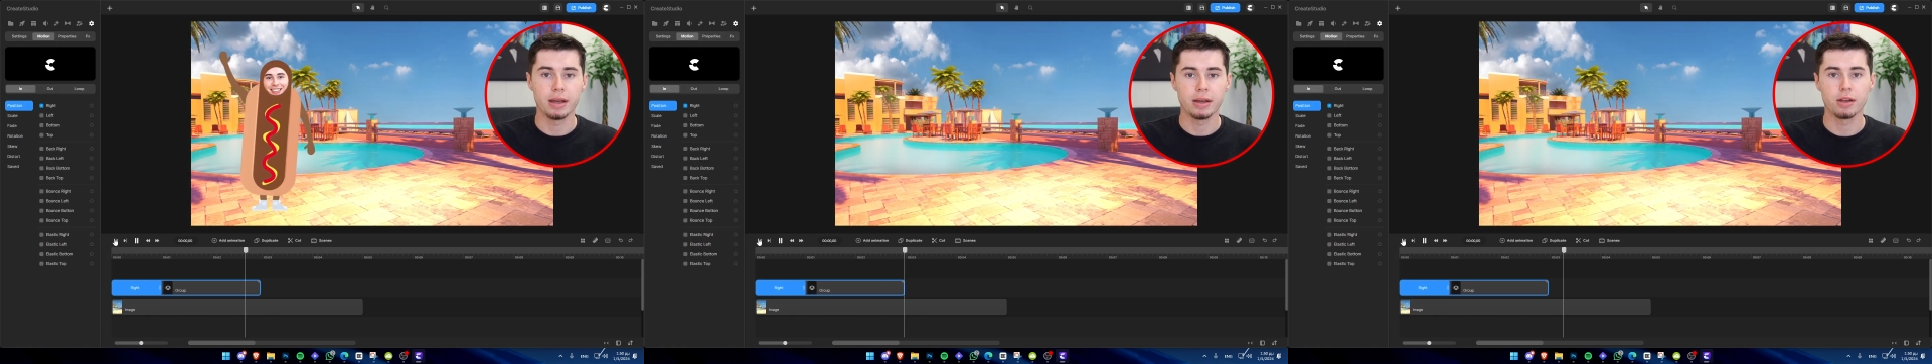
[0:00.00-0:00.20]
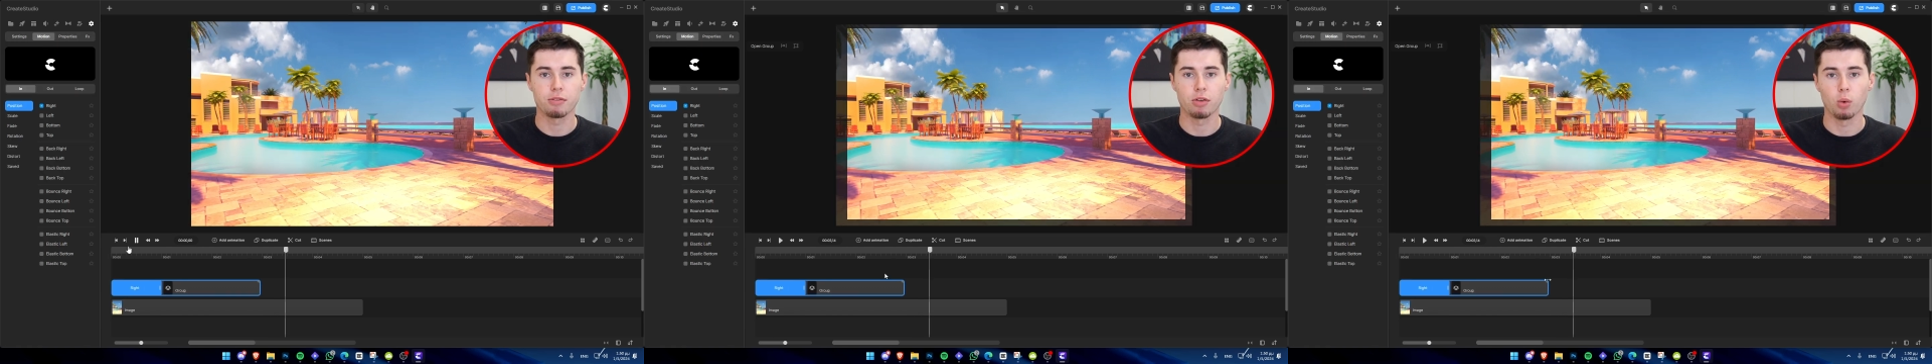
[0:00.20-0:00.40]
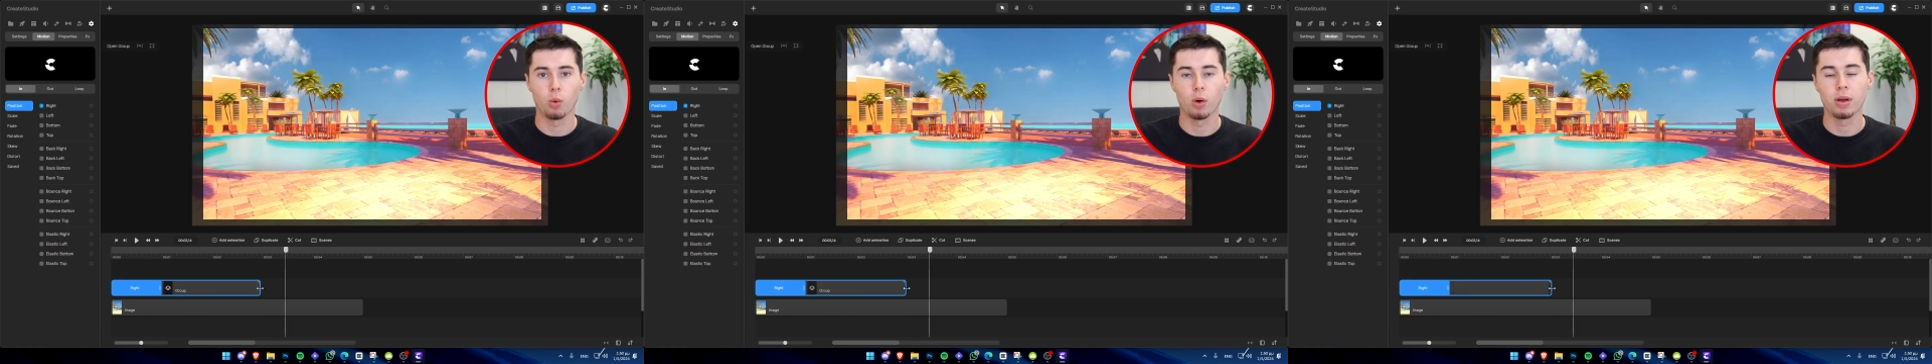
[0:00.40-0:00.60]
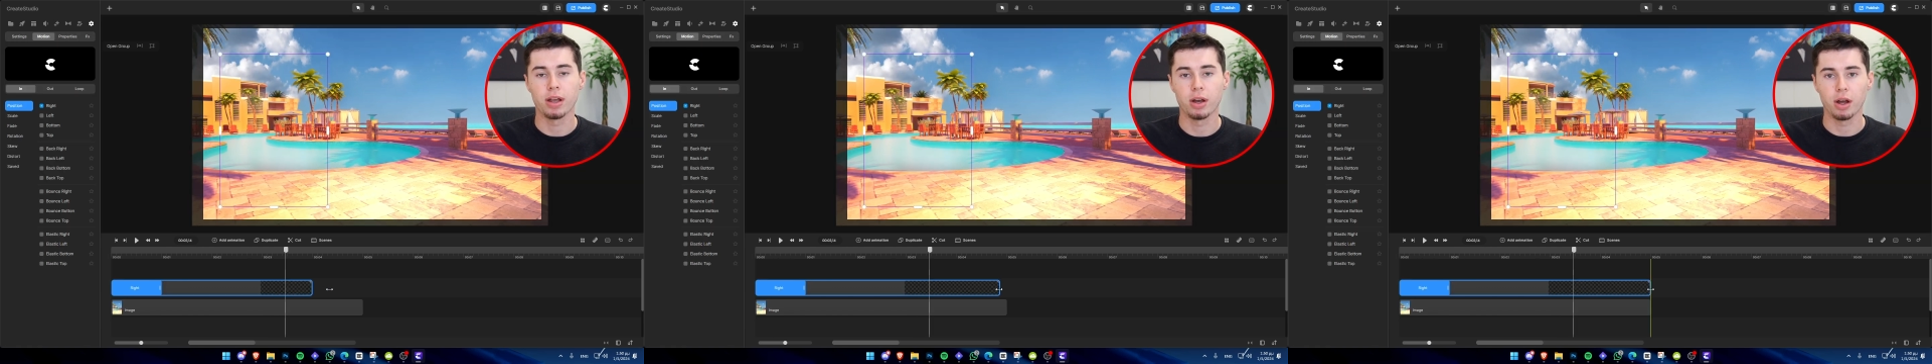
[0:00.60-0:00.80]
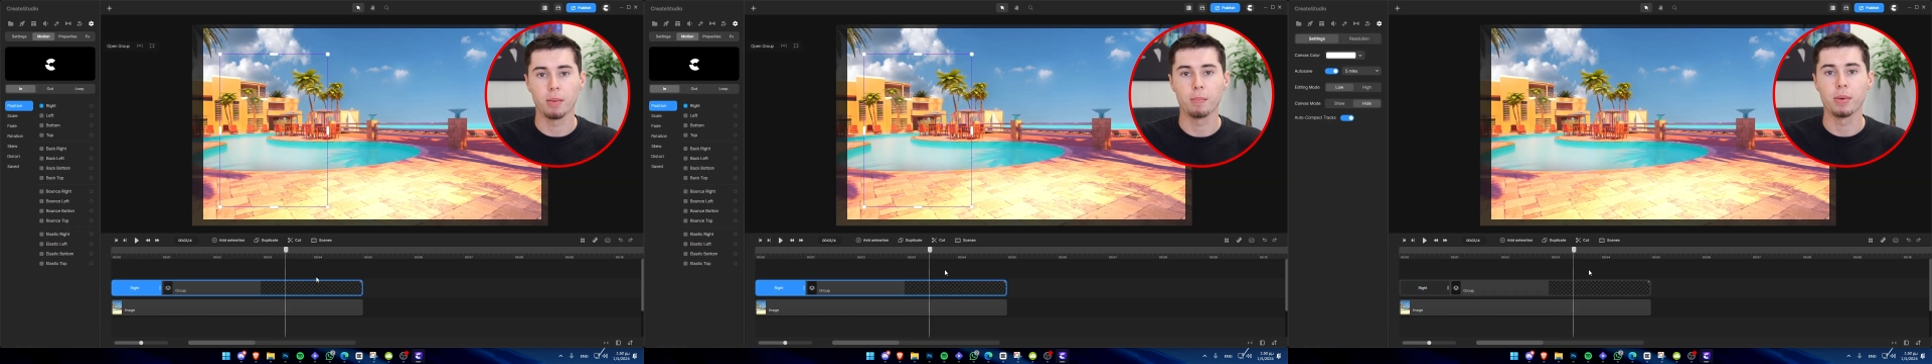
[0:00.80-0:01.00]
If you're
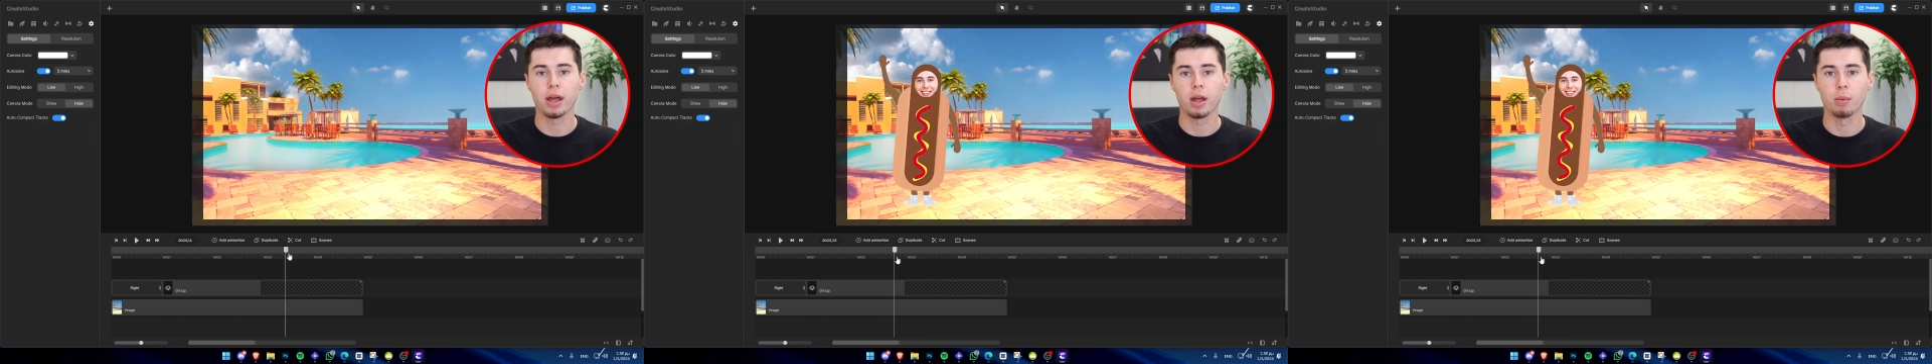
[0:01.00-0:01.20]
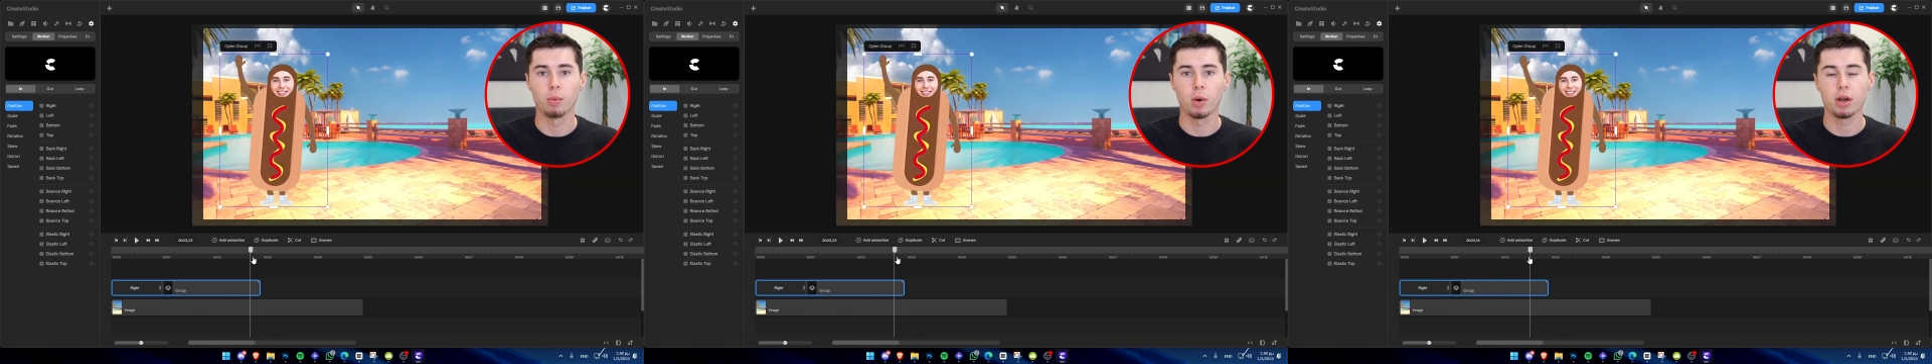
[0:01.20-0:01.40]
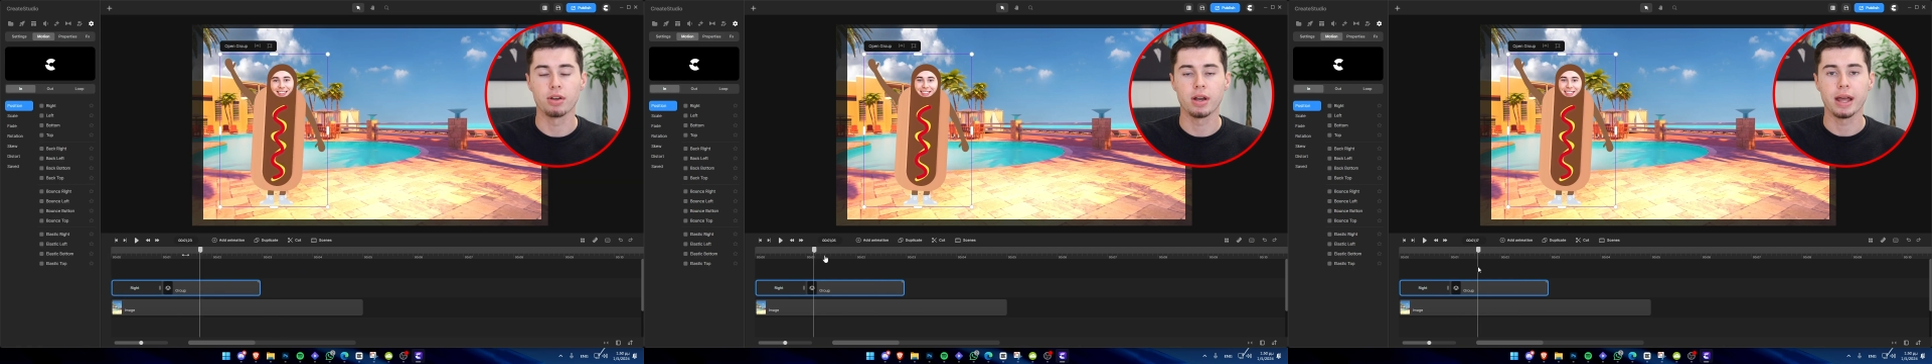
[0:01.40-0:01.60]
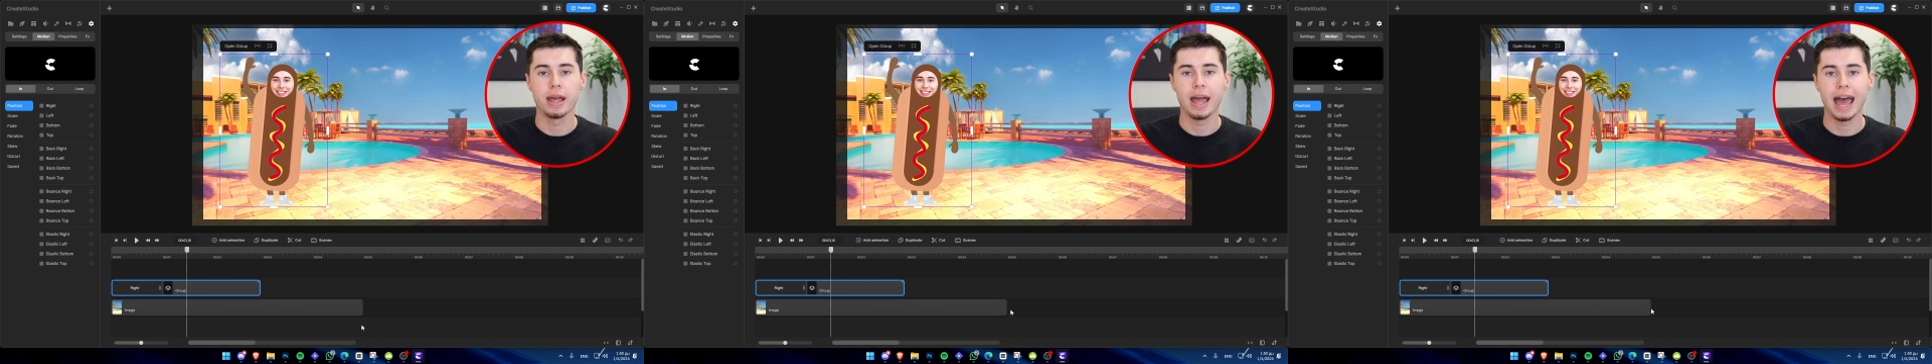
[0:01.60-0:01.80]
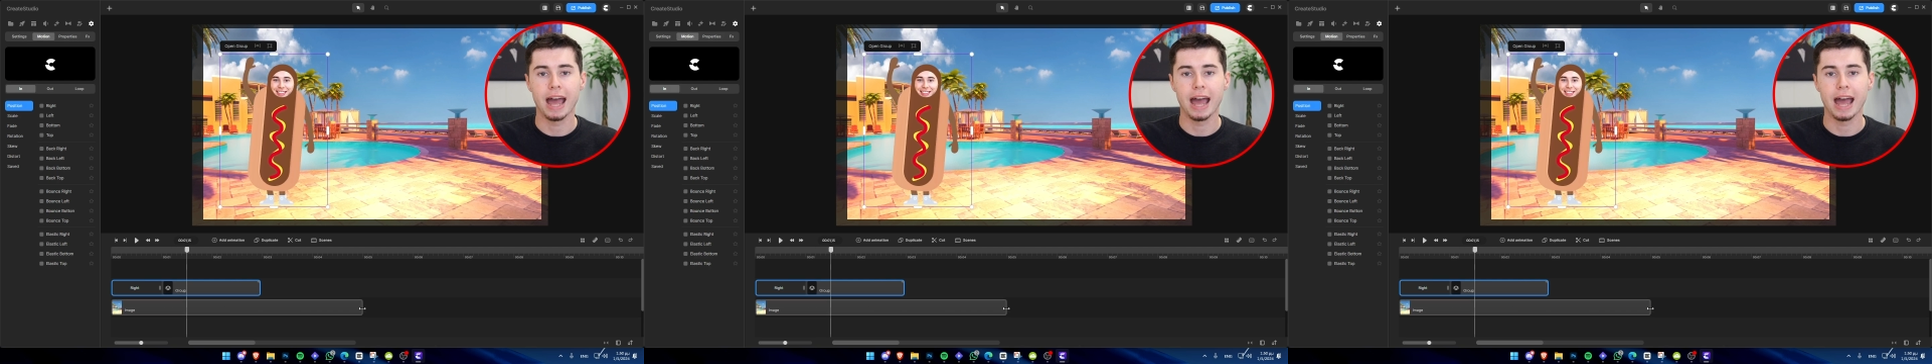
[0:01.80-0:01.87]
working on a bigger project,